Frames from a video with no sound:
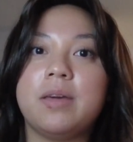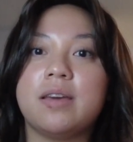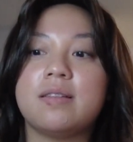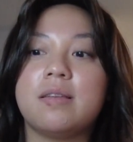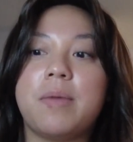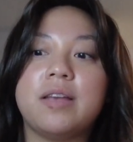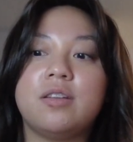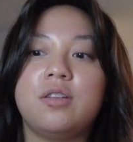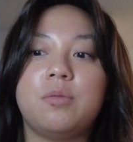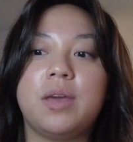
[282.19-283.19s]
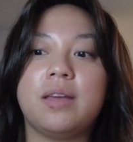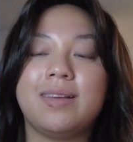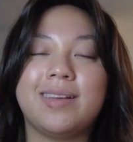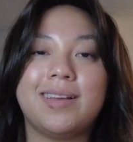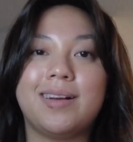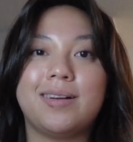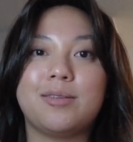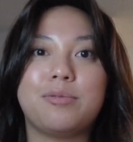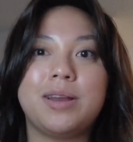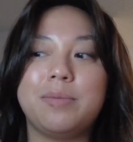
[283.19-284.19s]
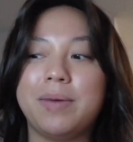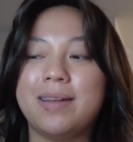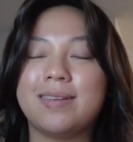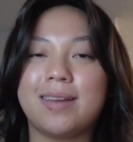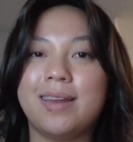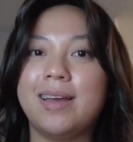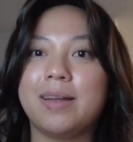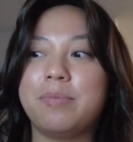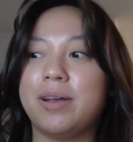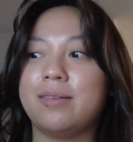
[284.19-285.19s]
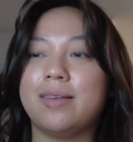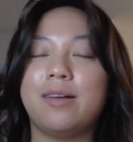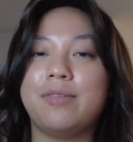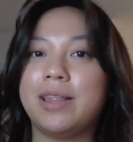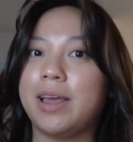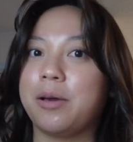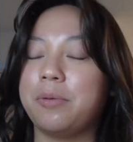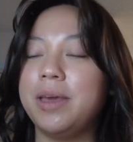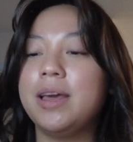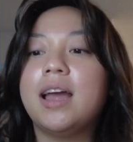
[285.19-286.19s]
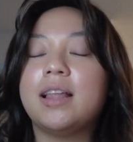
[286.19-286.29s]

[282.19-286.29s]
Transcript: because imagine doing a 20-page study guide by yourself in like a week.